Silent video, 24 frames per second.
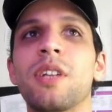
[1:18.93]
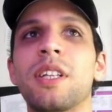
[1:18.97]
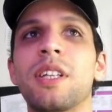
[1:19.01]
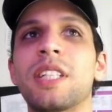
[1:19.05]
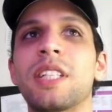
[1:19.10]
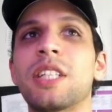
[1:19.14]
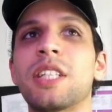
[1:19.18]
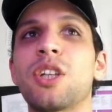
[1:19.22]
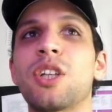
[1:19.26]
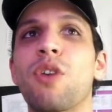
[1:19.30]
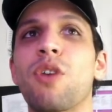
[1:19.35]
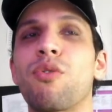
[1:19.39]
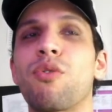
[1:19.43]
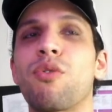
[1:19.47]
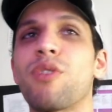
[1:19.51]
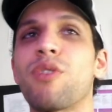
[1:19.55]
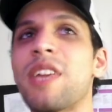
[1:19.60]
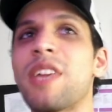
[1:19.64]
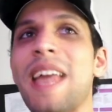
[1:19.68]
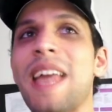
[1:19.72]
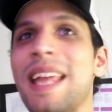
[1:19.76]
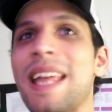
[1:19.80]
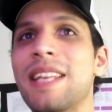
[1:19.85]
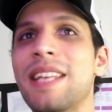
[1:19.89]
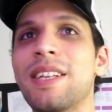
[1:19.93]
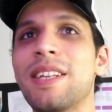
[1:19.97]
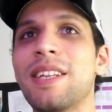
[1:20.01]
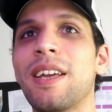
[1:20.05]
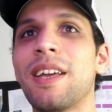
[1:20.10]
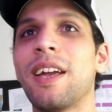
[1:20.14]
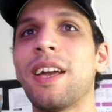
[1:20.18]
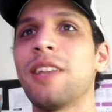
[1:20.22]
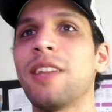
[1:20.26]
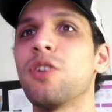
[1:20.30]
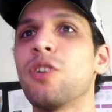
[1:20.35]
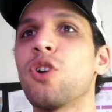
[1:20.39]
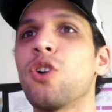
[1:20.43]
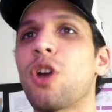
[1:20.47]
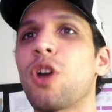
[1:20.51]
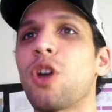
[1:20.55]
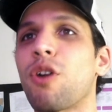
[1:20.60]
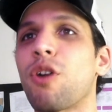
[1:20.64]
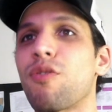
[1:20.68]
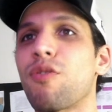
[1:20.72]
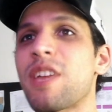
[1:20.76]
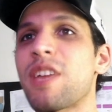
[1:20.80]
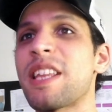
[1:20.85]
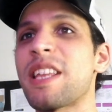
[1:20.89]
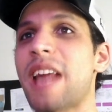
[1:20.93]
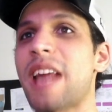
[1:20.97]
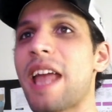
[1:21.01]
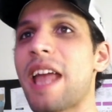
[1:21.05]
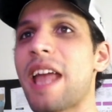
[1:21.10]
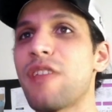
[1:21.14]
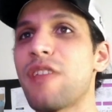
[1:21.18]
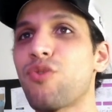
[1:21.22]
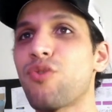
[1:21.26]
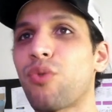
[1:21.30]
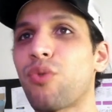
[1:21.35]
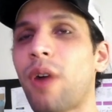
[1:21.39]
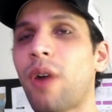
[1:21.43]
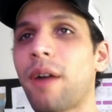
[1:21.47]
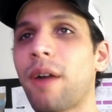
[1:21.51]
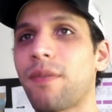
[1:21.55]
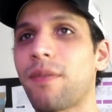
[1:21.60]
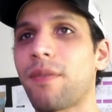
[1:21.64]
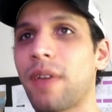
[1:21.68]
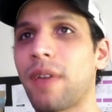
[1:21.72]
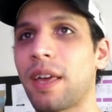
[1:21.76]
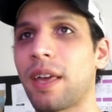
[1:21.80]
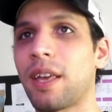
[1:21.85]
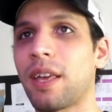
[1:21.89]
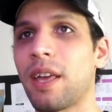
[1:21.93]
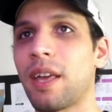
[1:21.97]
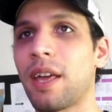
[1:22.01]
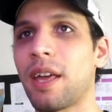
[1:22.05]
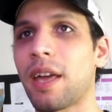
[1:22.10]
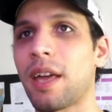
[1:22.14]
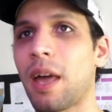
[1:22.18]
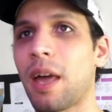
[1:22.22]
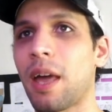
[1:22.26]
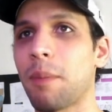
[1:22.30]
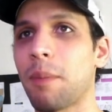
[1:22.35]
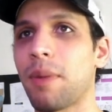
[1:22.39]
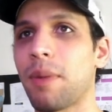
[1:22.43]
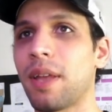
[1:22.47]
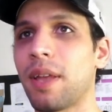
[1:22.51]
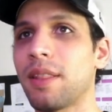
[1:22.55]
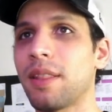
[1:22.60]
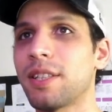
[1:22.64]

It says create, and you're going to create a traffic campaign.